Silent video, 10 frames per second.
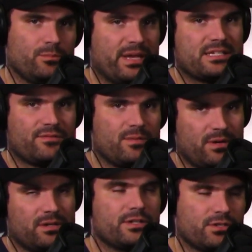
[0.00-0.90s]
based off the
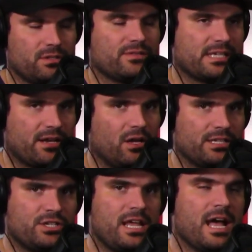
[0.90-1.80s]
American Journal of
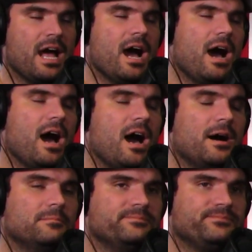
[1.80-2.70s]
Psychology,
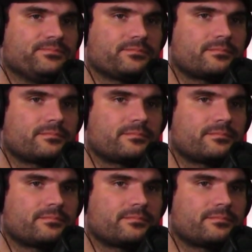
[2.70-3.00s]
data